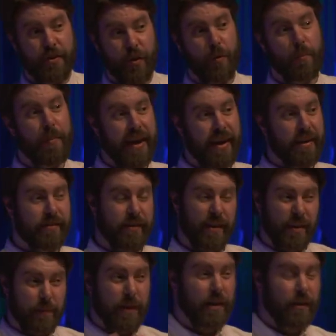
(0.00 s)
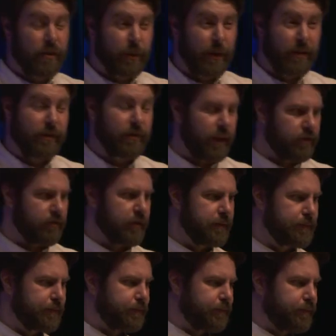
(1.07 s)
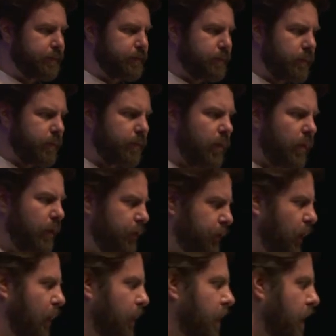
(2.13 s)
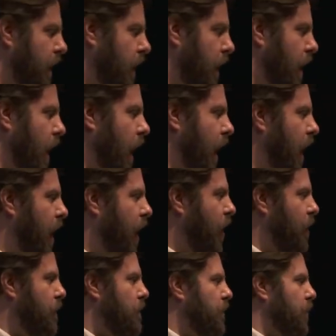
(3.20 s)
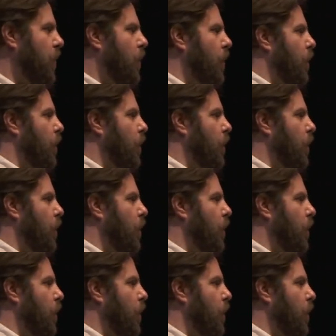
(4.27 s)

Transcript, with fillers: that were made in the middle of the 20th century. So um,